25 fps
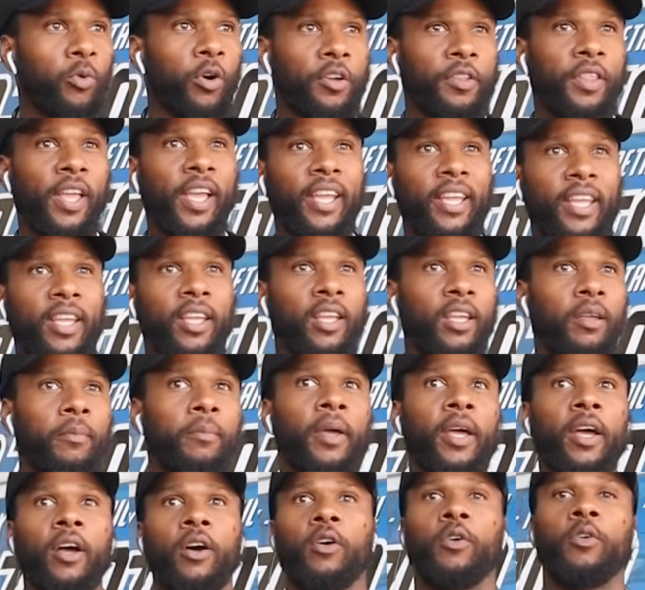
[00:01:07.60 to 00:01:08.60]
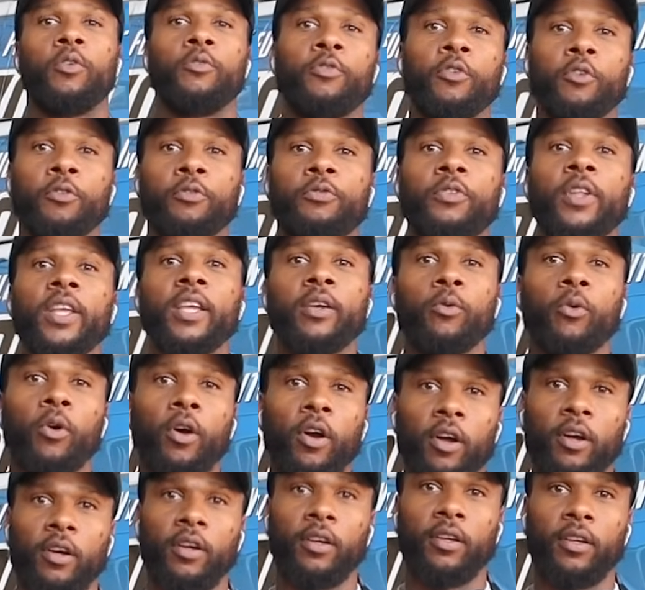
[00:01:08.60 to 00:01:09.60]
where they email for fleet
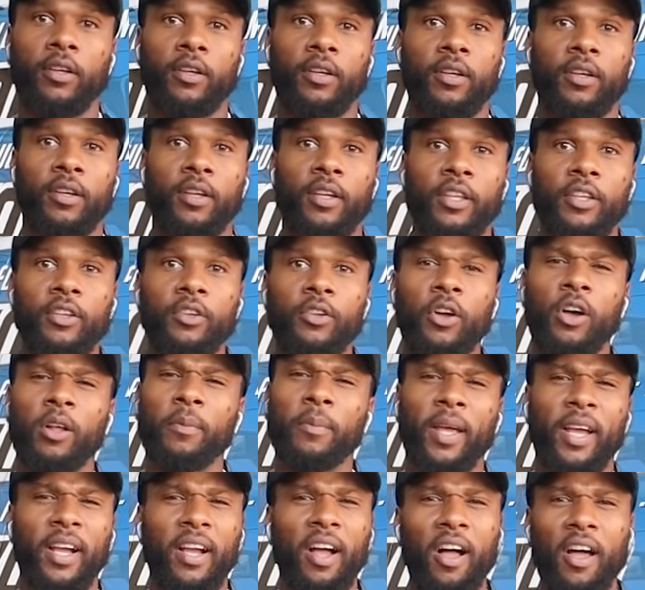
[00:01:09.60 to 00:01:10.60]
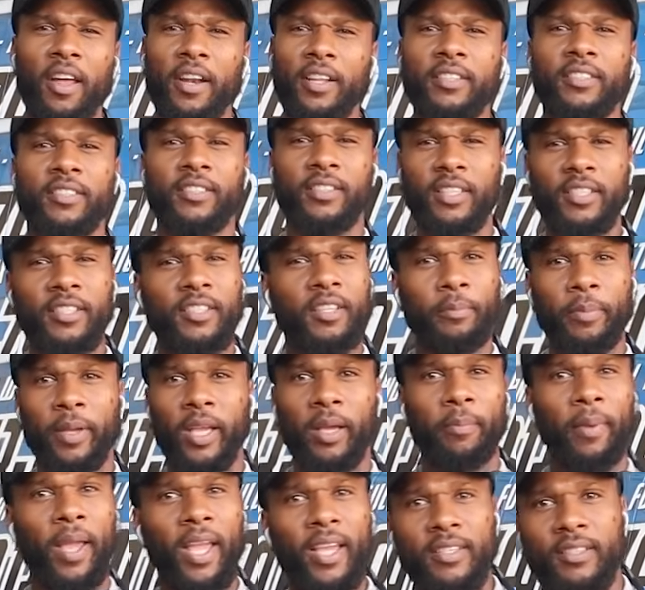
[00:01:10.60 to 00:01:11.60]
work. And you know, I'm like, oh, this would
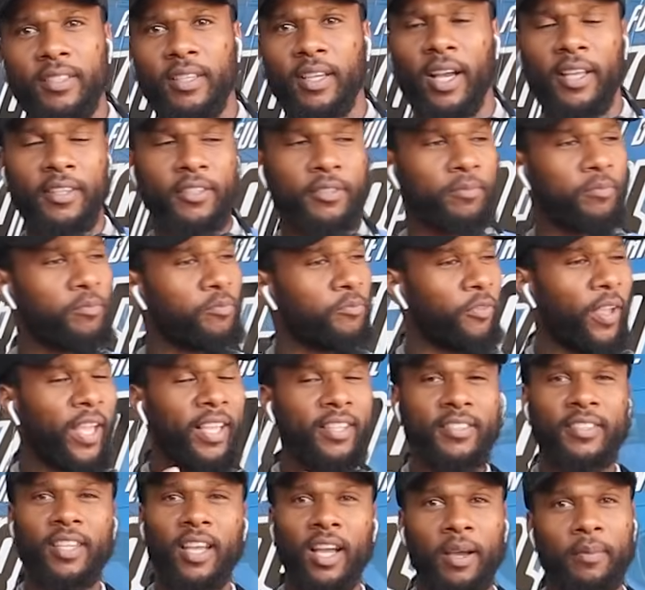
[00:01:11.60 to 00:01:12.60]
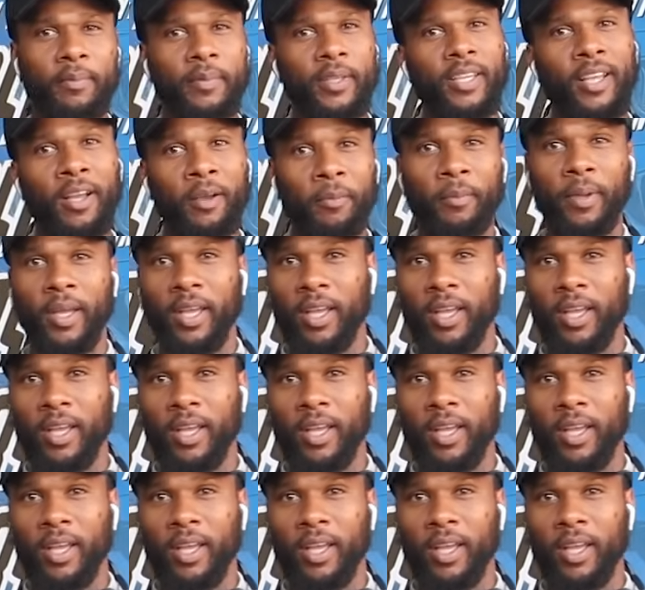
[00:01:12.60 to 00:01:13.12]
be amazing. I FaceTimed the young